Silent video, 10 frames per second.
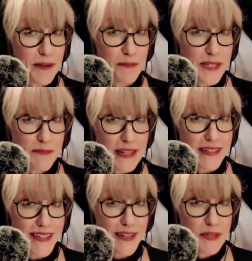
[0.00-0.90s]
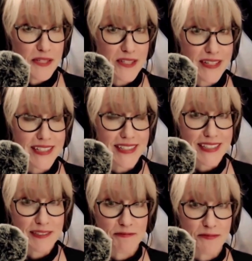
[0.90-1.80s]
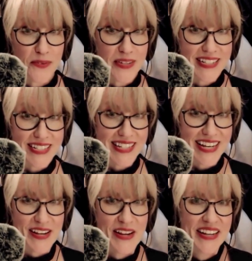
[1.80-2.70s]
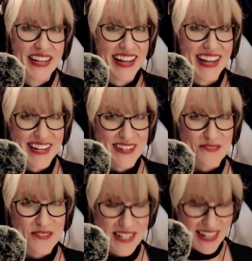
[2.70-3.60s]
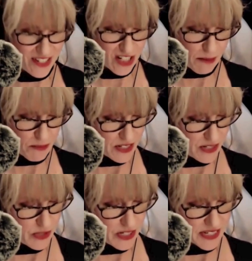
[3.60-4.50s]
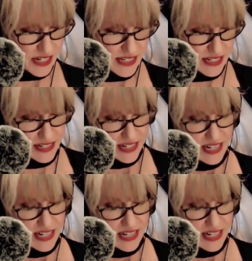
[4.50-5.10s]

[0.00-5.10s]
Miss Bates and Mr. Knightley when we get to the end of today's chapters that we're discussing.